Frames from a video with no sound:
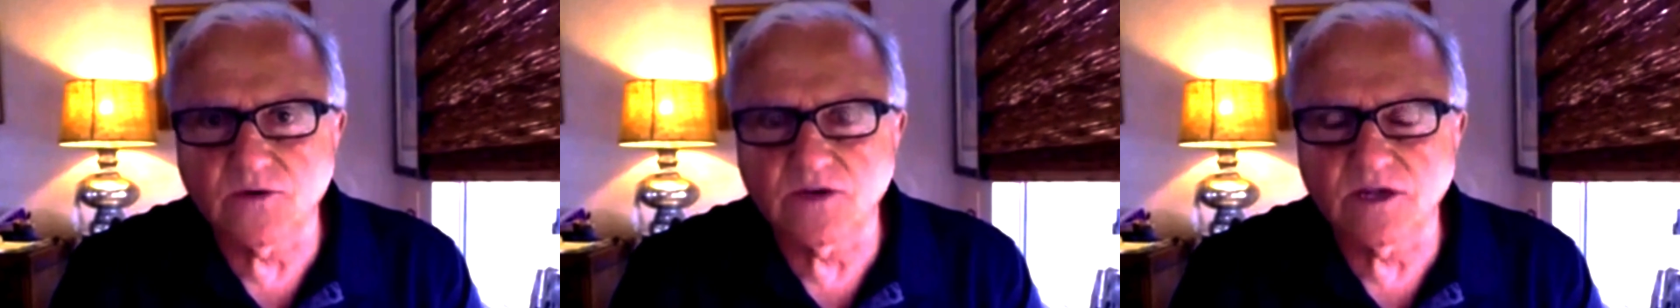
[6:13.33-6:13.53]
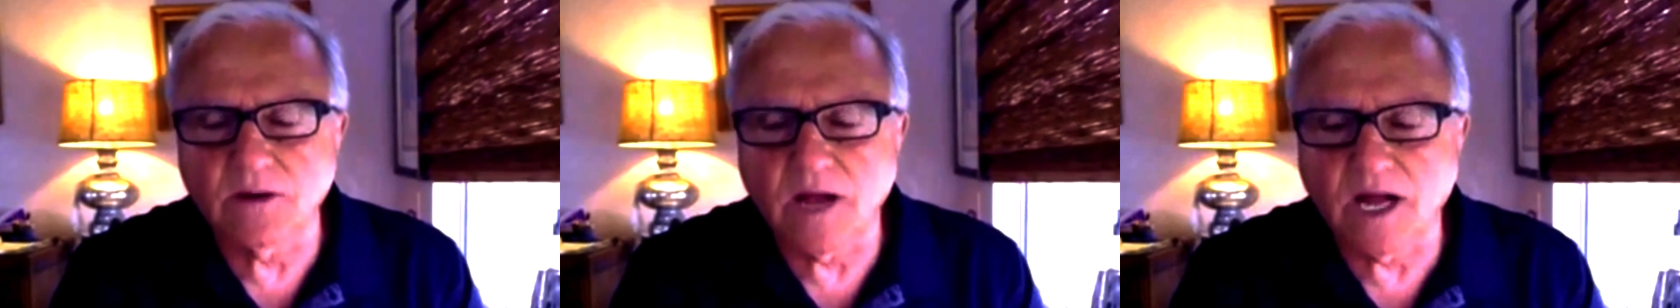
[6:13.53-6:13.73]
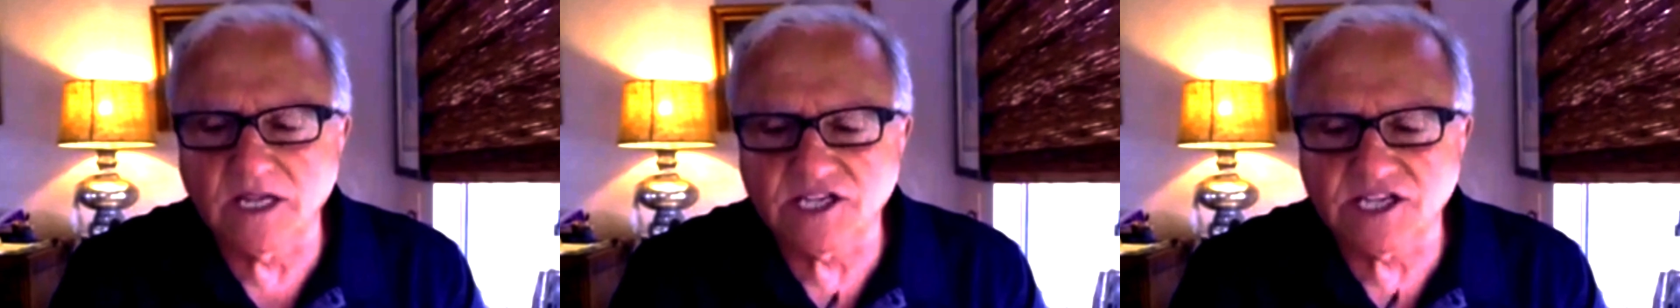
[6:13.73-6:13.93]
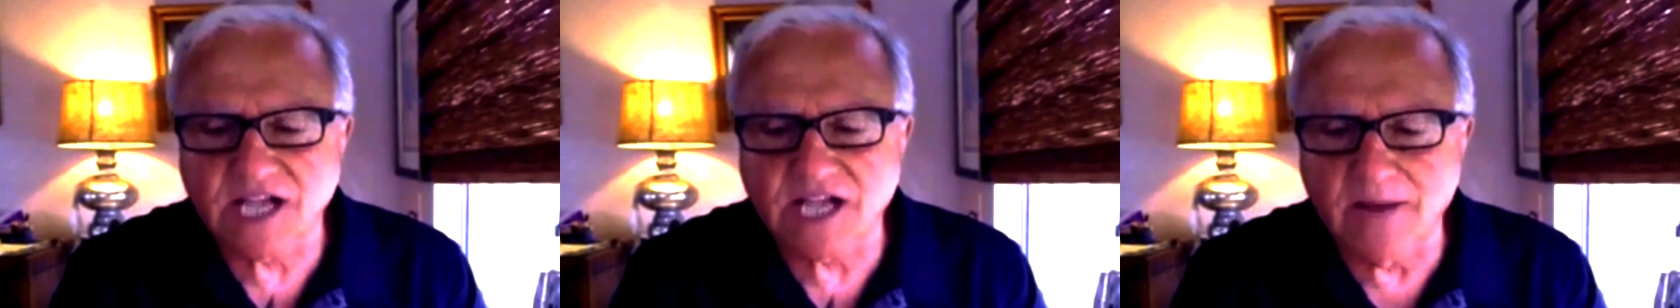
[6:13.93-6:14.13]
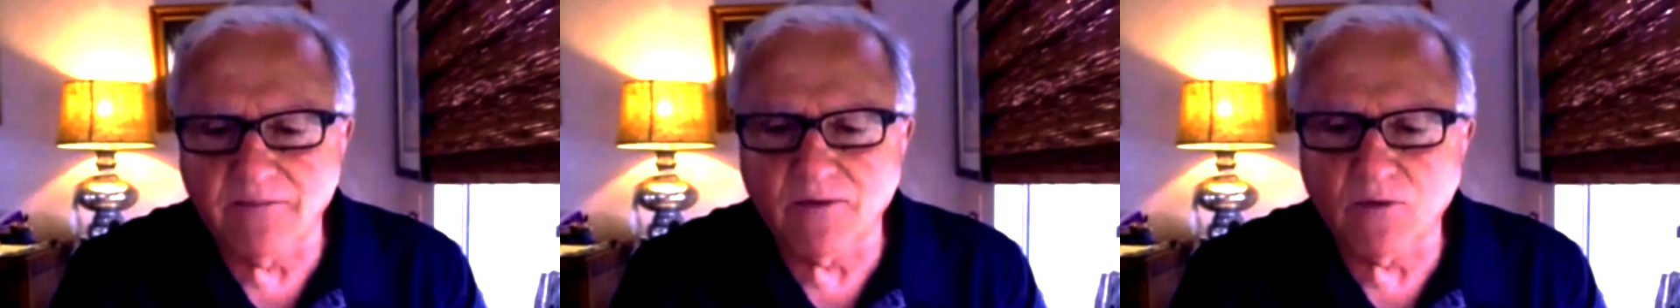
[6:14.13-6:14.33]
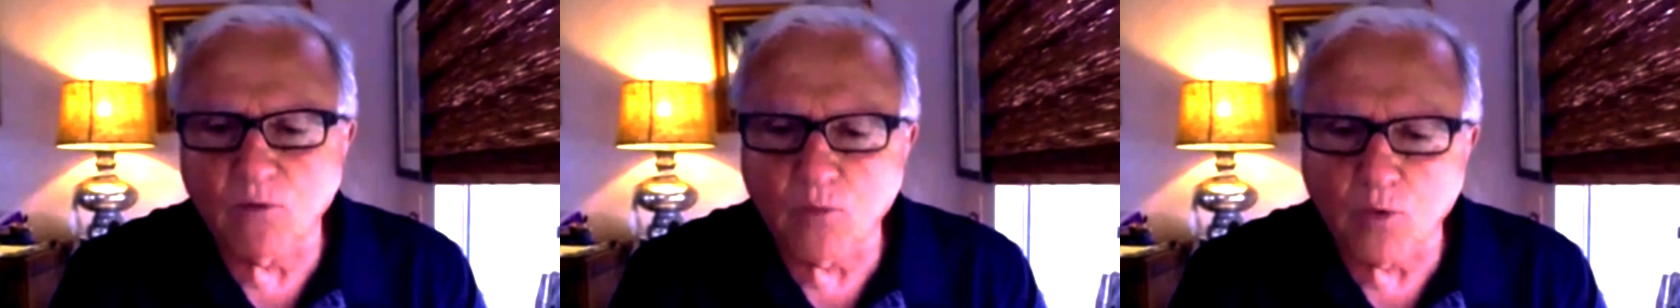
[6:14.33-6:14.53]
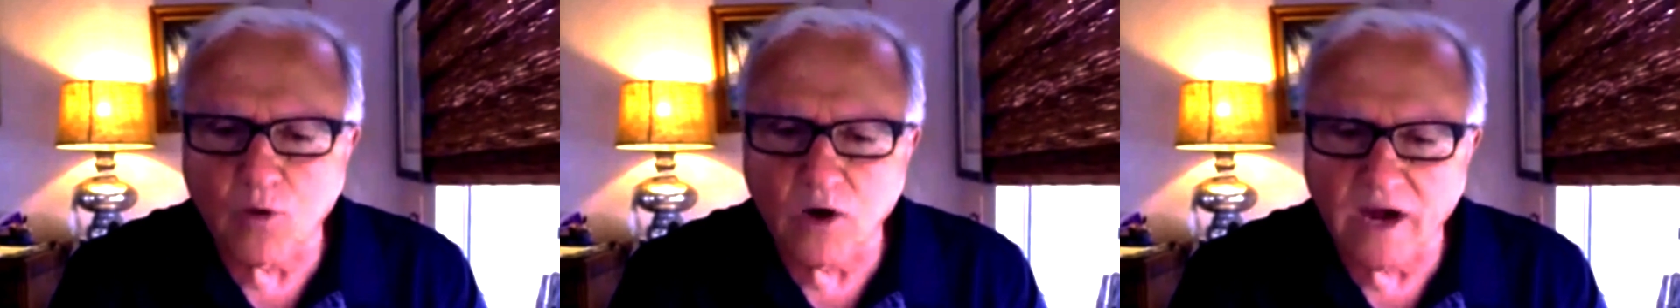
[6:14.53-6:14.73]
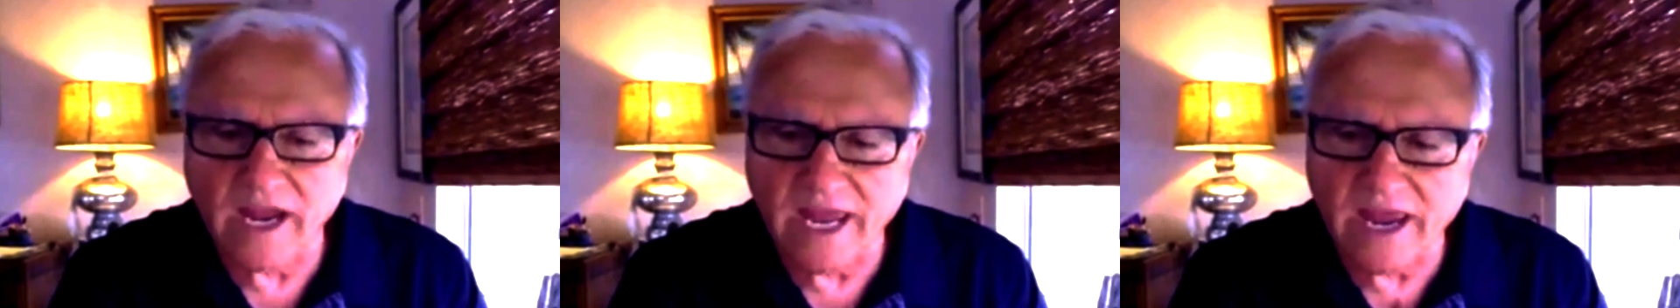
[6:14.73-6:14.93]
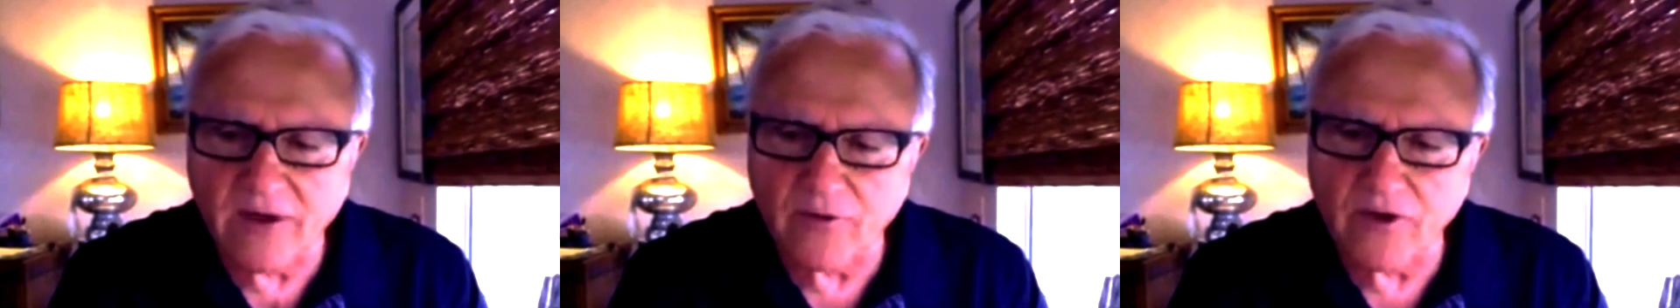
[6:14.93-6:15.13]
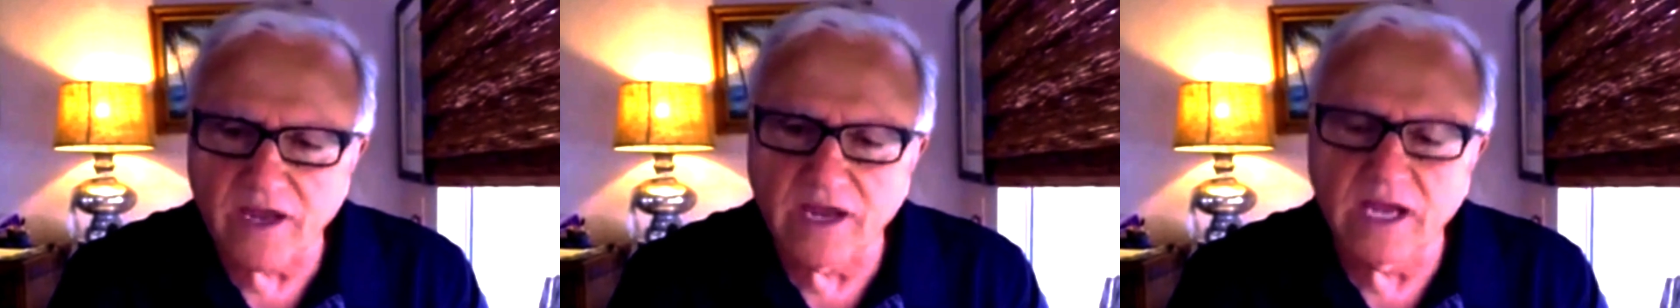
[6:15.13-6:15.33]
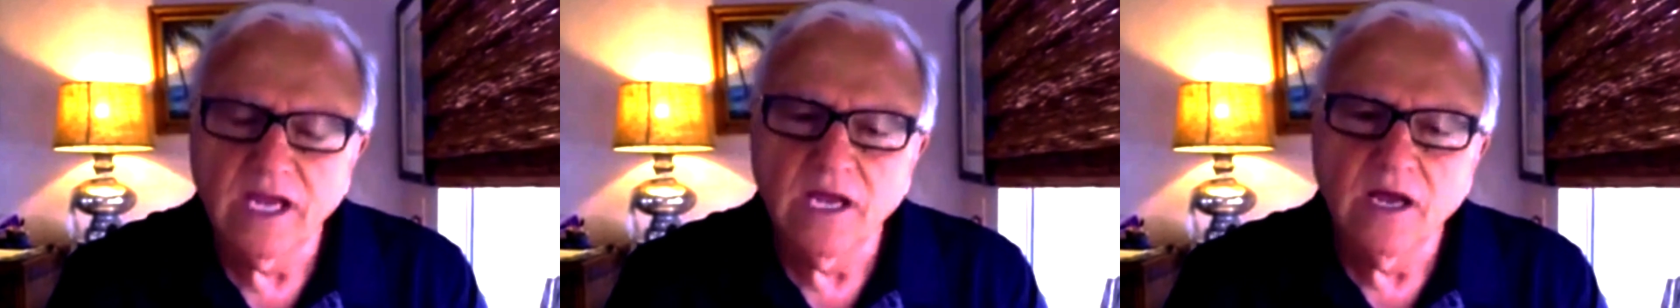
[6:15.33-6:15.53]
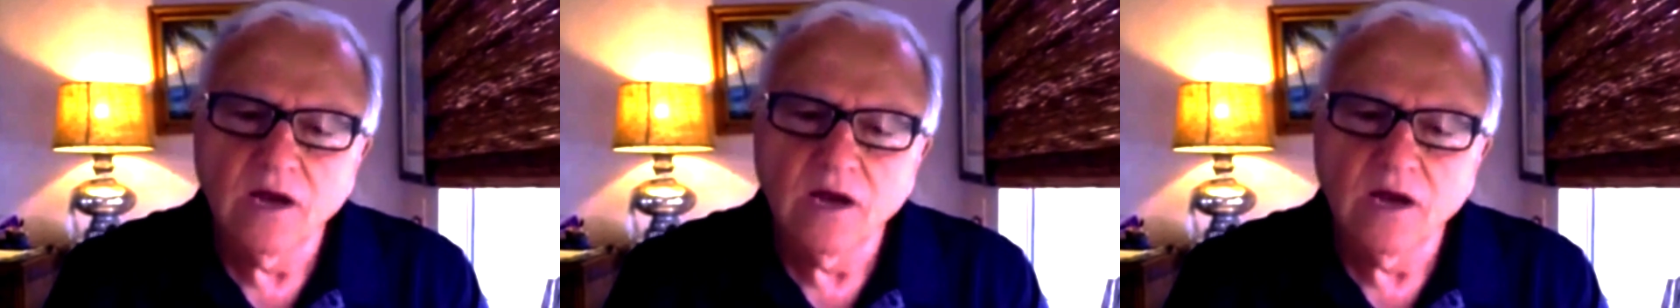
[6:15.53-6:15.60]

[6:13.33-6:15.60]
a cyber war area